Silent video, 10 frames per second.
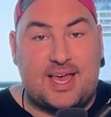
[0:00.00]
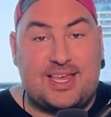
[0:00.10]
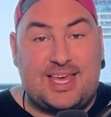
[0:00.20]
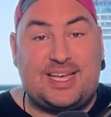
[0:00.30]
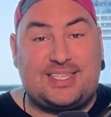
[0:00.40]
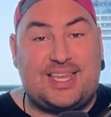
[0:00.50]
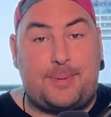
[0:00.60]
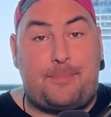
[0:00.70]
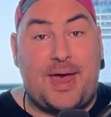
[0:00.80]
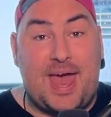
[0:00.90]
things
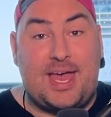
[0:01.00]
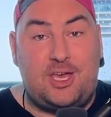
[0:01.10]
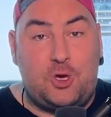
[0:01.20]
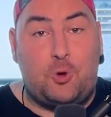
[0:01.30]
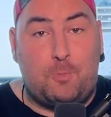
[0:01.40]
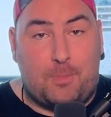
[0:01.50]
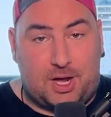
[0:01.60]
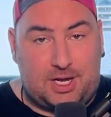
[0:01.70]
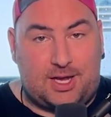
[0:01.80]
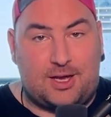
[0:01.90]
that pay you
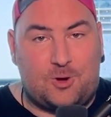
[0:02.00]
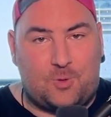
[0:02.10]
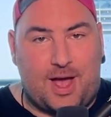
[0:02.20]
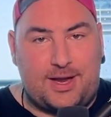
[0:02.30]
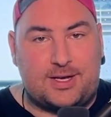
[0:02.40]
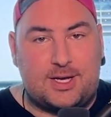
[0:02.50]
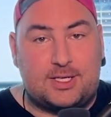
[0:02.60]
money, right?